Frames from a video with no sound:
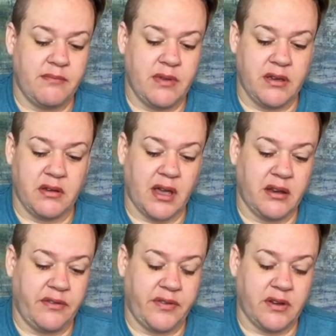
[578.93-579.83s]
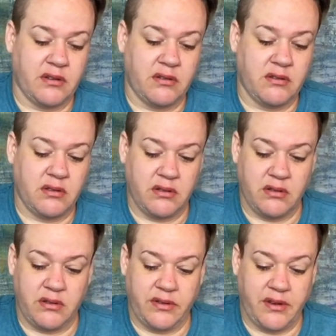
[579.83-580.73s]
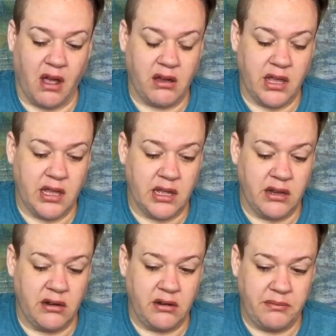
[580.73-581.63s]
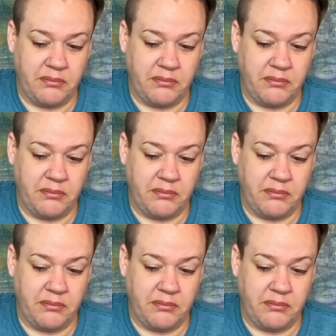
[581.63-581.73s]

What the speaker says: You kind of feel stuck in.